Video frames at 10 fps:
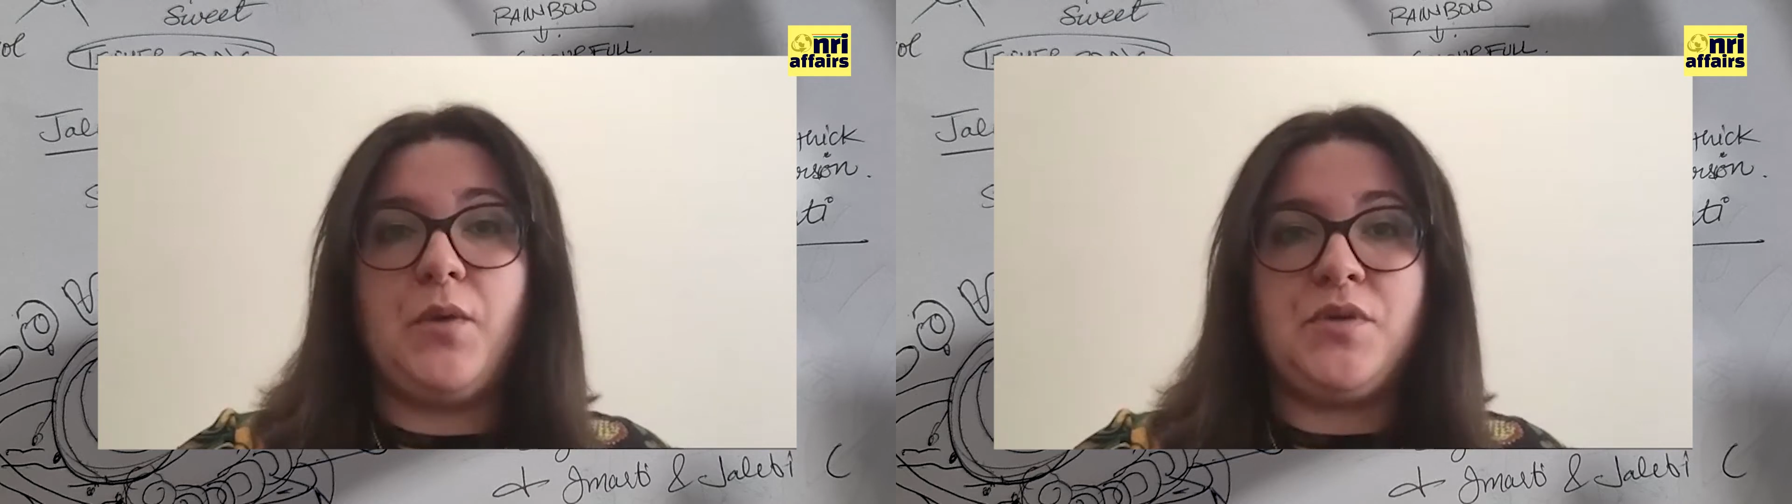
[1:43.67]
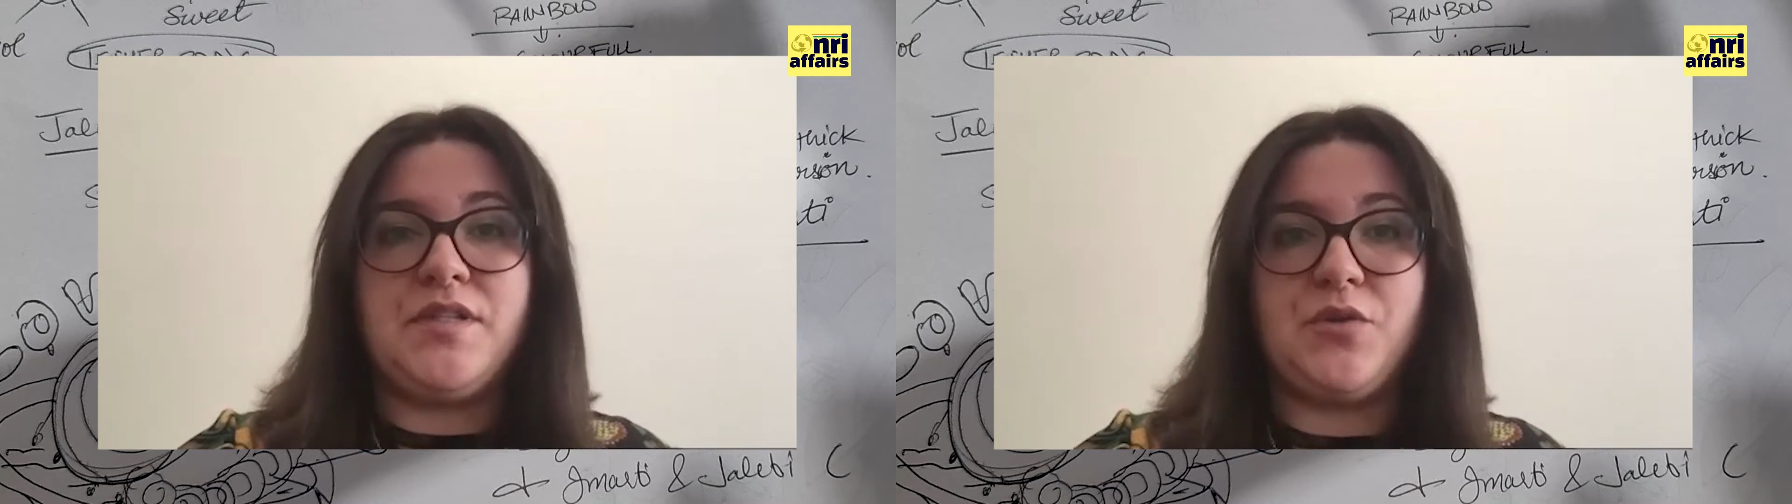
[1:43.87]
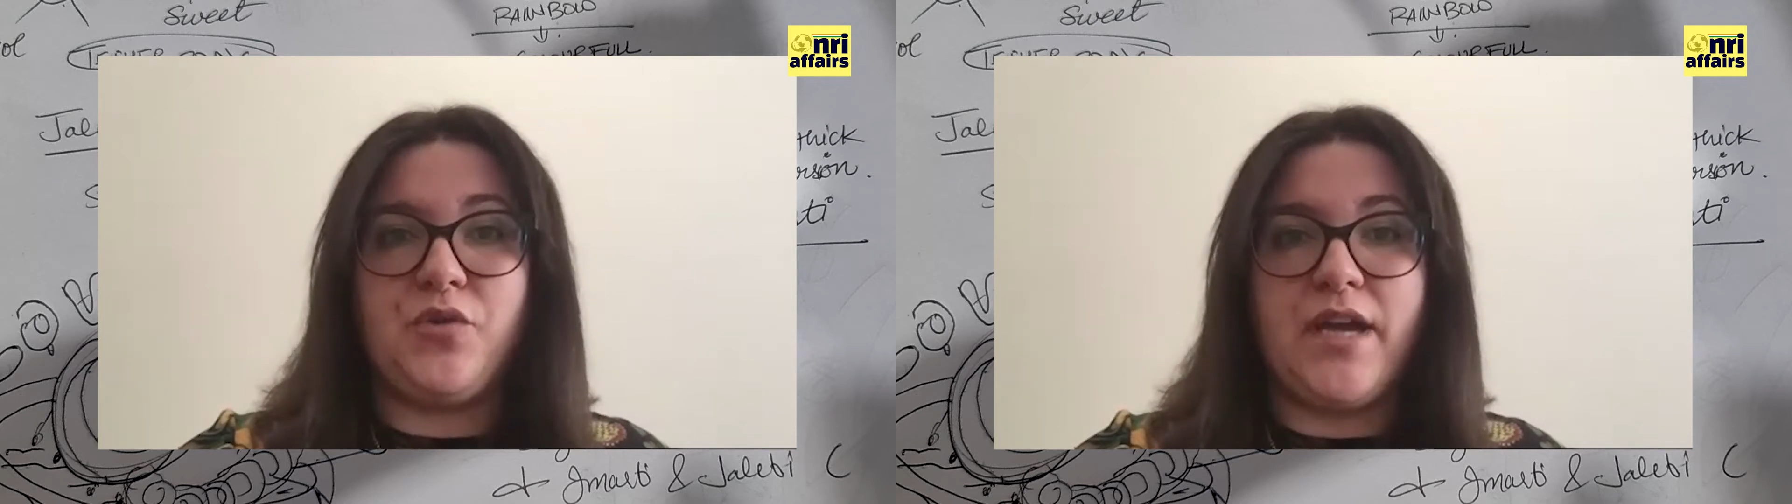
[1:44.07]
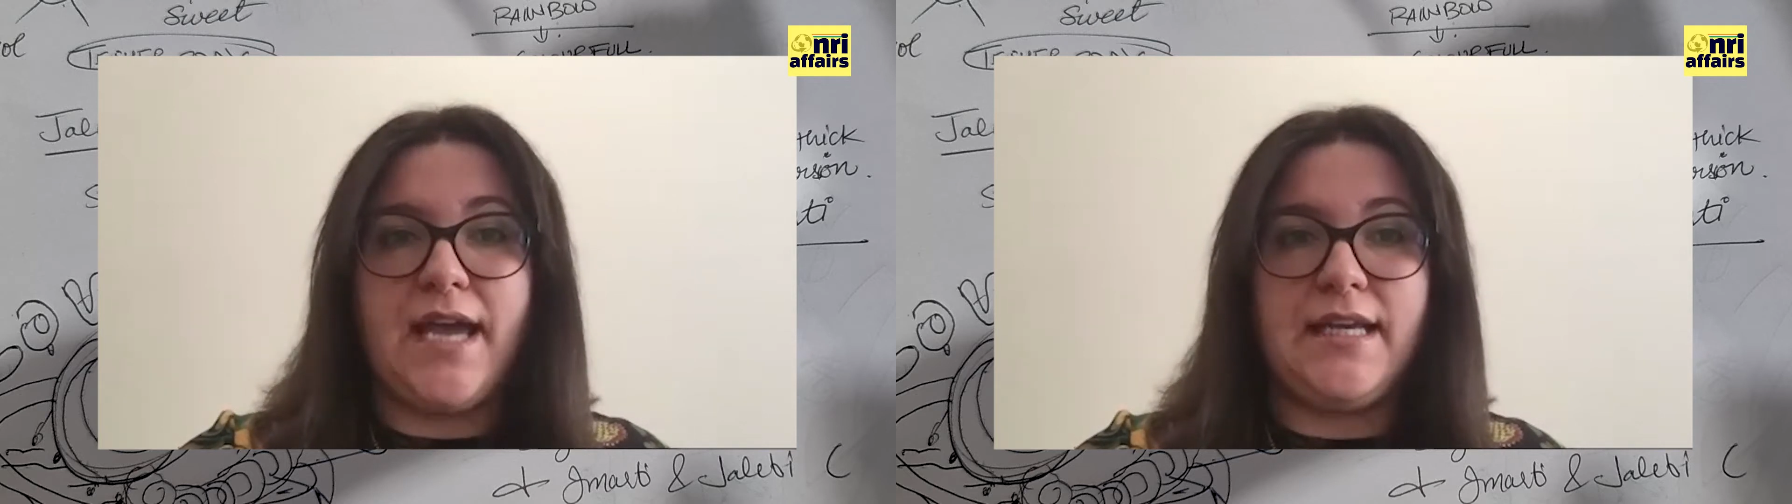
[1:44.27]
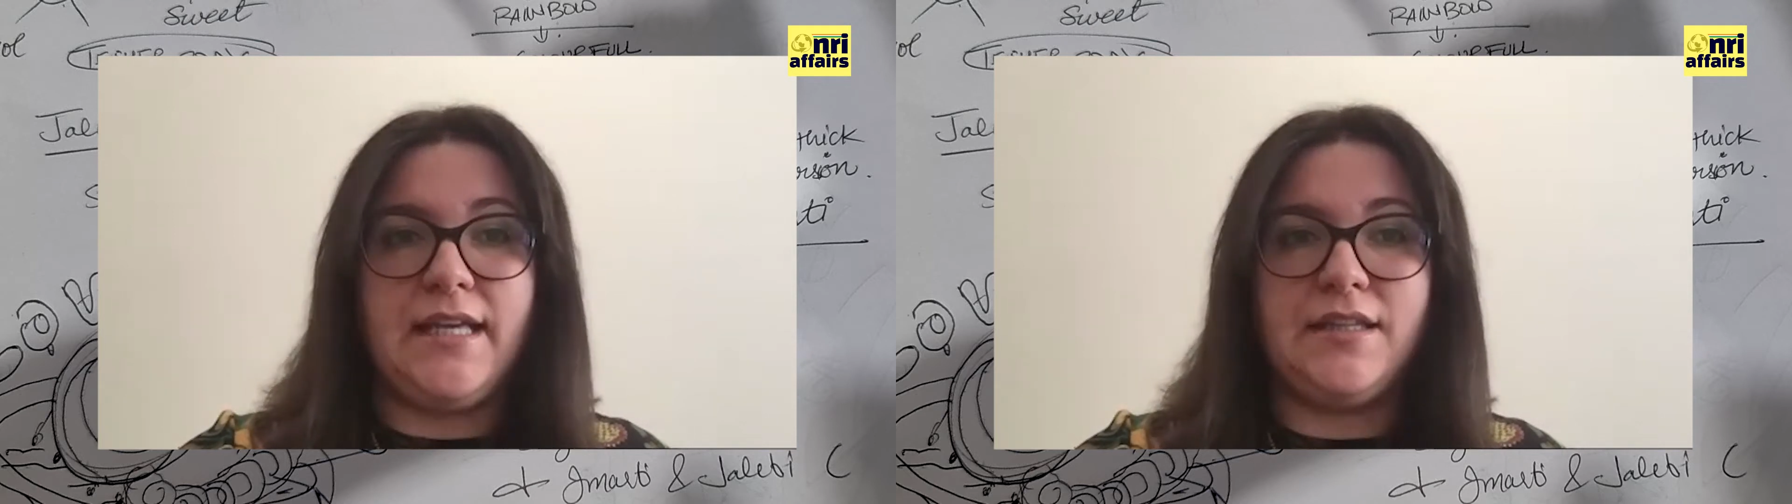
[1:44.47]
was
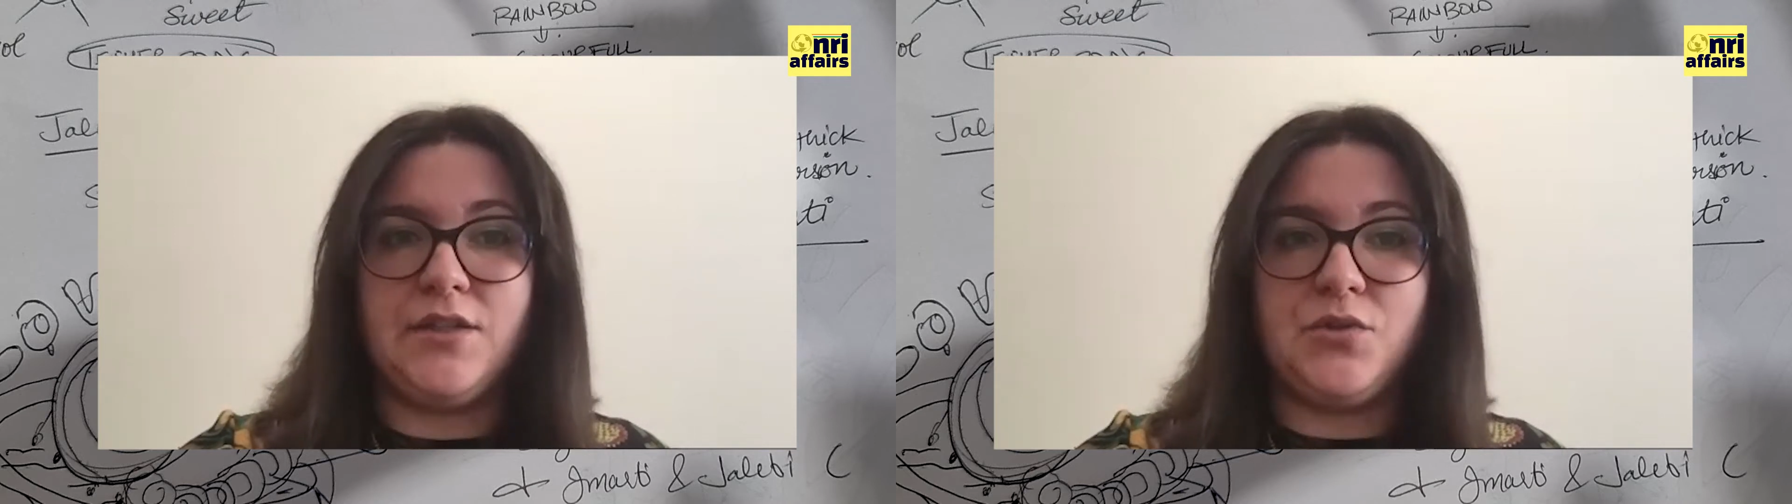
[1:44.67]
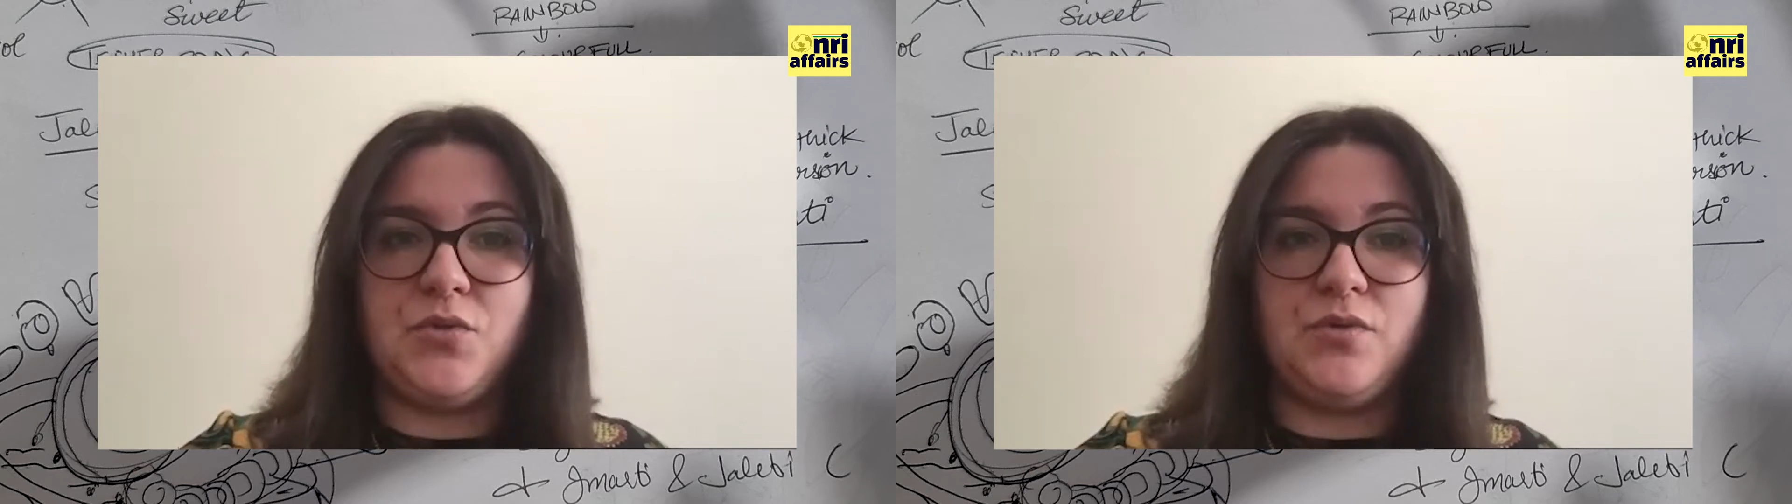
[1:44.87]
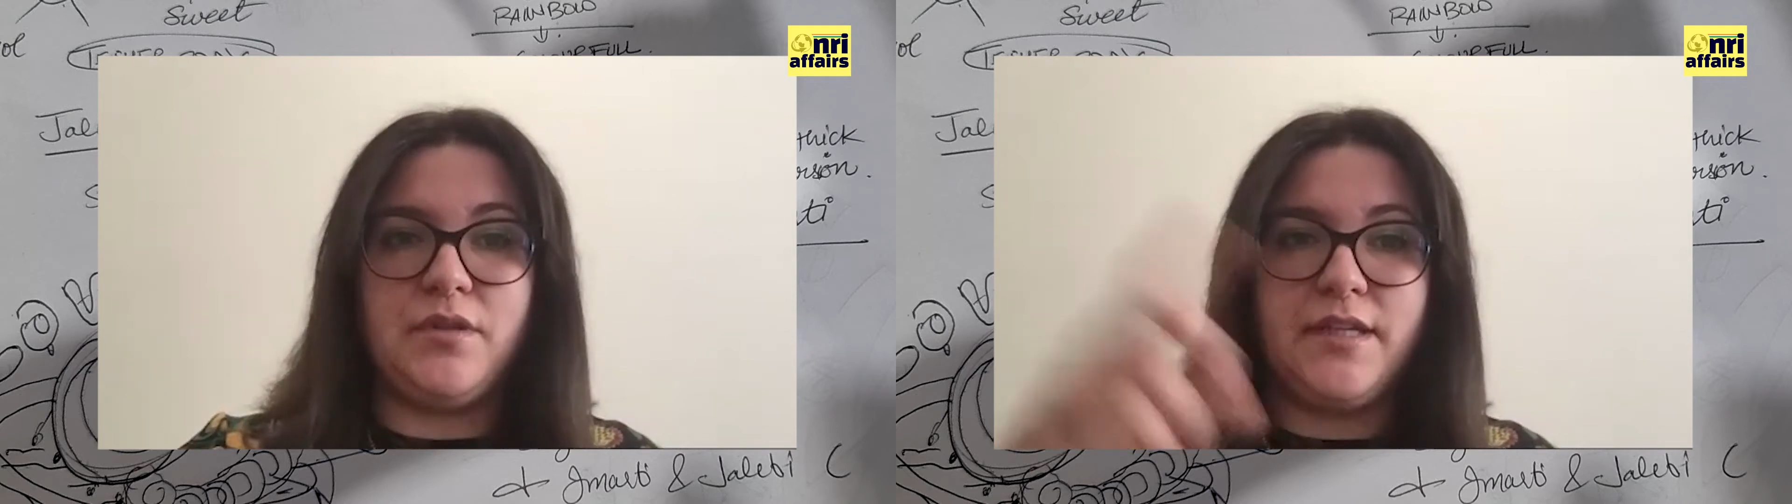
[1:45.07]
creating little